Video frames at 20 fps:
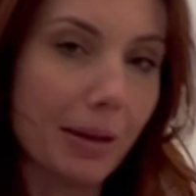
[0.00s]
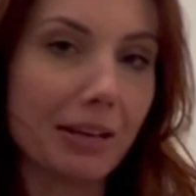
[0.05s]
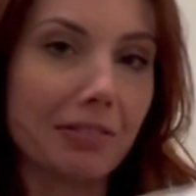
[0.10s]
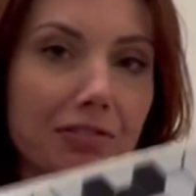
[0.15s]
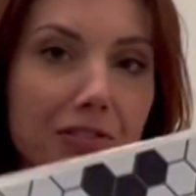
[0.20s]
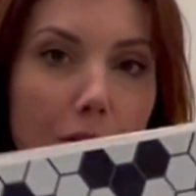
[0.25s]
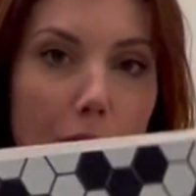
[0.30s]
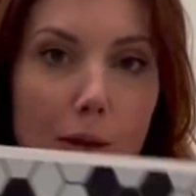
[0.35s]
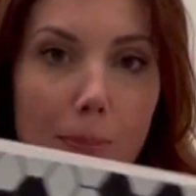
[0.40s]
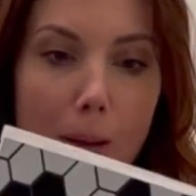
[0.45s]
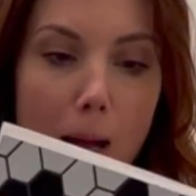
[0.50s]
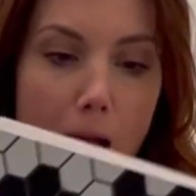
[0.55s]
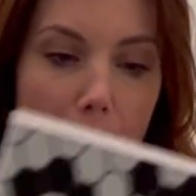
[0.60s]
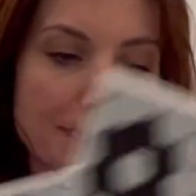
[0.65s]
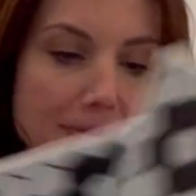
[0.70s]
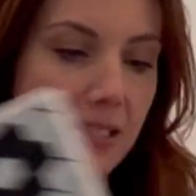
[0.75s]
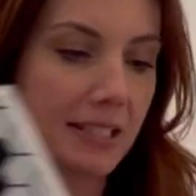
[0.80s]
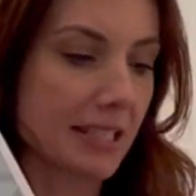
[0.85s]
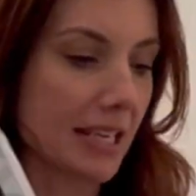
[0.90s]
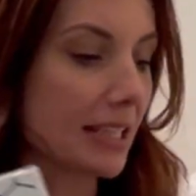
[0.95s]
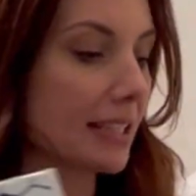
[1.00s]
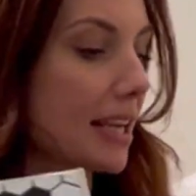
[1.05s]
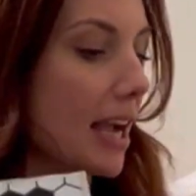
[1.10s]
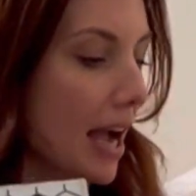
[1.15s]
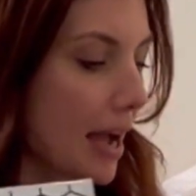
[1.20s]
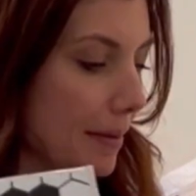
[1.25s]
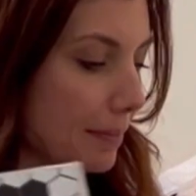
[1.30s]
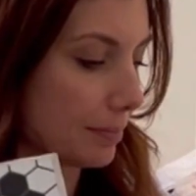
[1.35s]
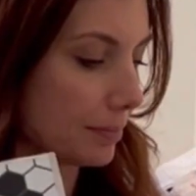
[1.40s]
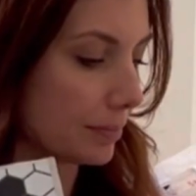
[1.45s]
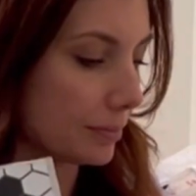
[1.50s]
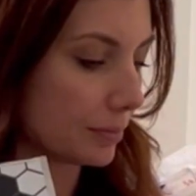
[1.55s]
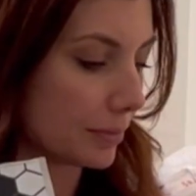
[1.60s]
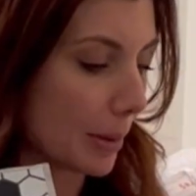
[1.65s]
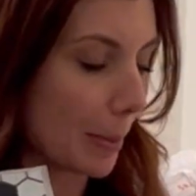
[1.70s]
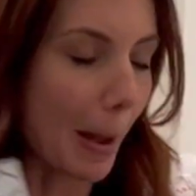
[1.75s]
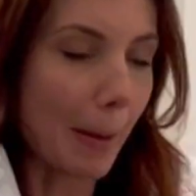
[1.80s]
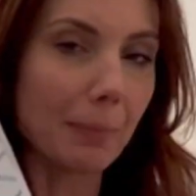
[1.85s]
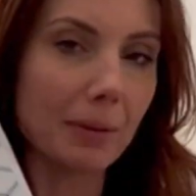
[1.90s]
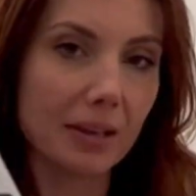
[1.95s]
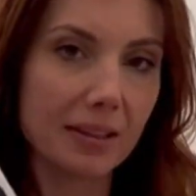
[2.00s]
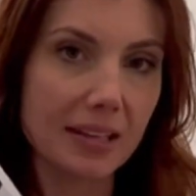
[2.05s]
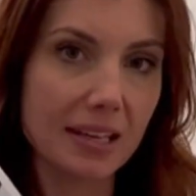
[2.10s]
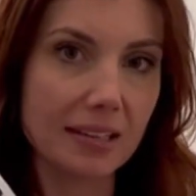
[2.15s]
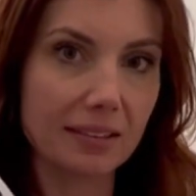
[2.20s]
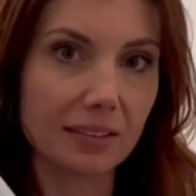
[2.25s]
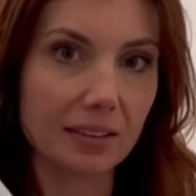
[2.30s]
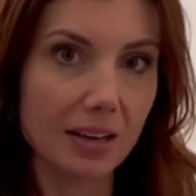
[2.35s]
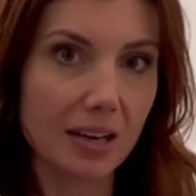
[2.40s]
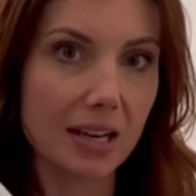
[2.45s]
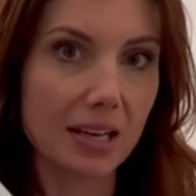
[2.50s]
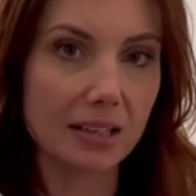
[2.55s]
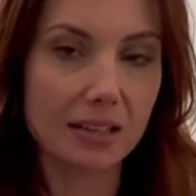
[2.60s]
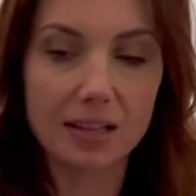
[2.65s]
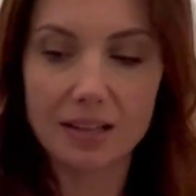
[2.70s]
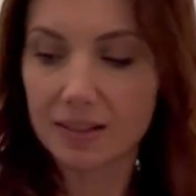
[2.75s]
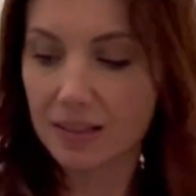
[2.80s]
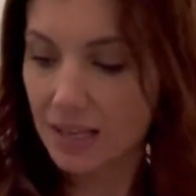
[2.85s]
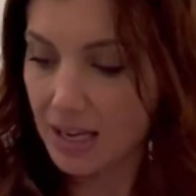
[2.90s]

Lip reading: floor pots did come. Remember, these are in